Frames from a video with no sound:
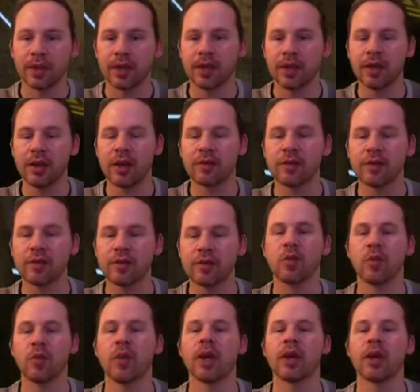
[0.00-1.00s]
you have to be
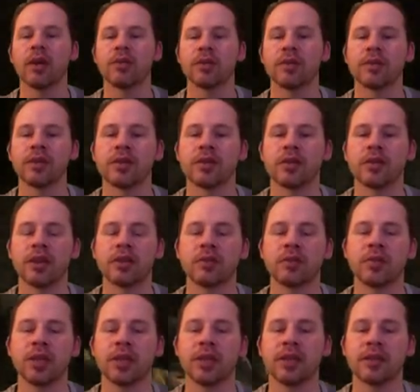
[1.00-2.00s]
aware of if you try to
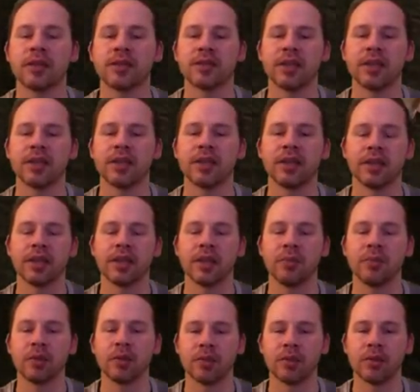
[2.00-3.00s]
play this in a
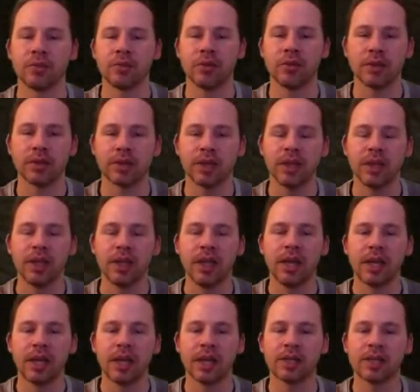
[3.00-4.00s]
modern port.
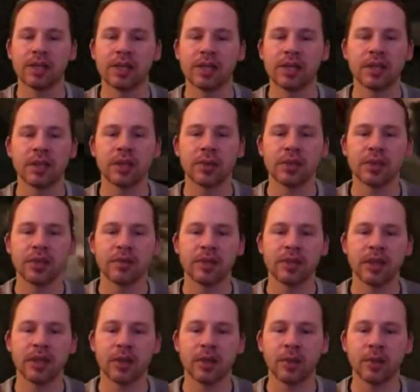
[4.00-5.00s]
That is certainly where something
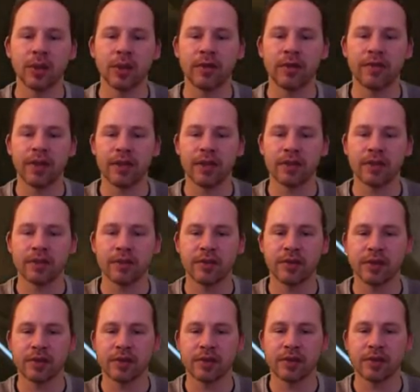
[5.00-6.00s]
like
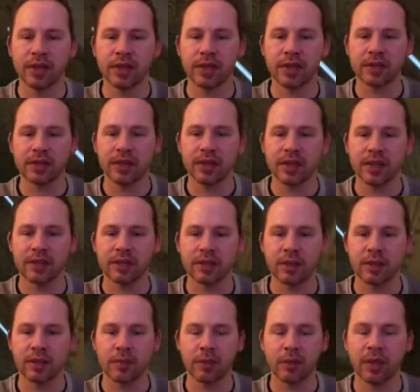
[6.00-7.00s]
Fitzquake
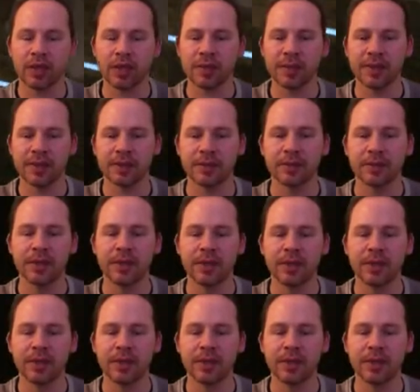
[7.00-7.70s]
/ Quake Spasm